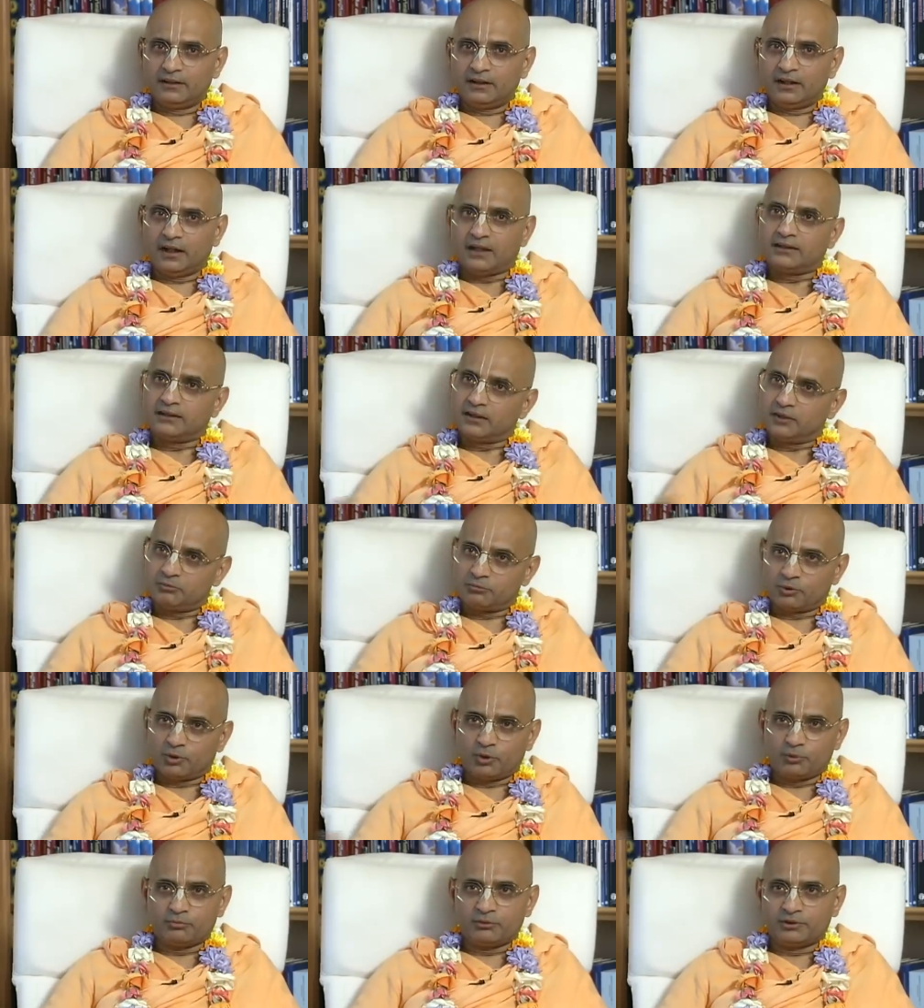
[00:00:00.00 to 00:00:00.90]
and then
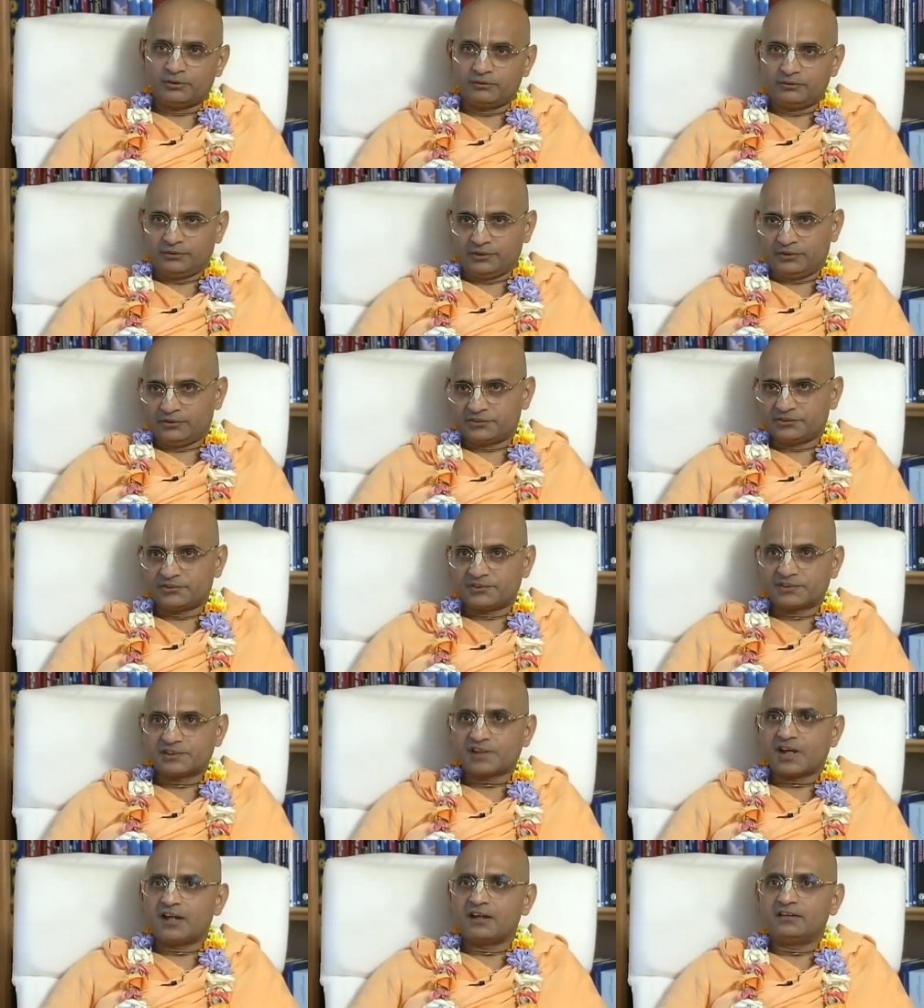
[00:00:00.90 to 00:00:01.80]
Prabhupada used to
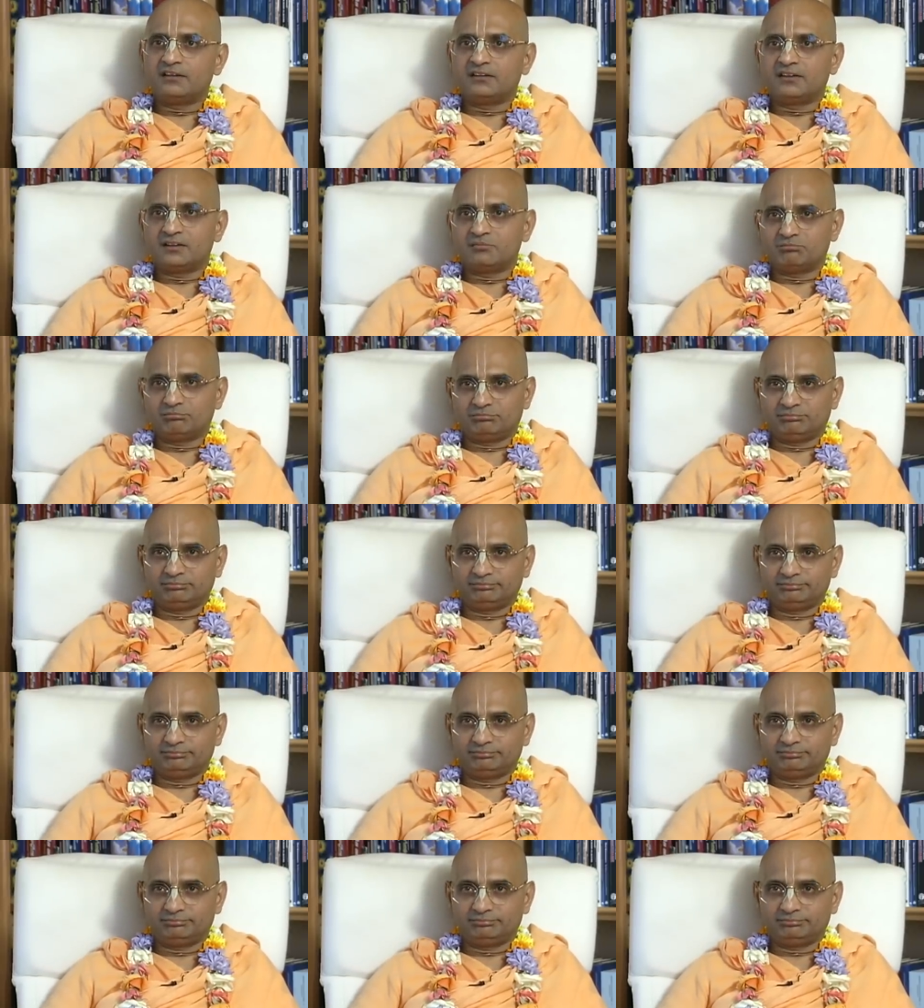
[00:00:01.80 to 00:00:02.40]
sign them.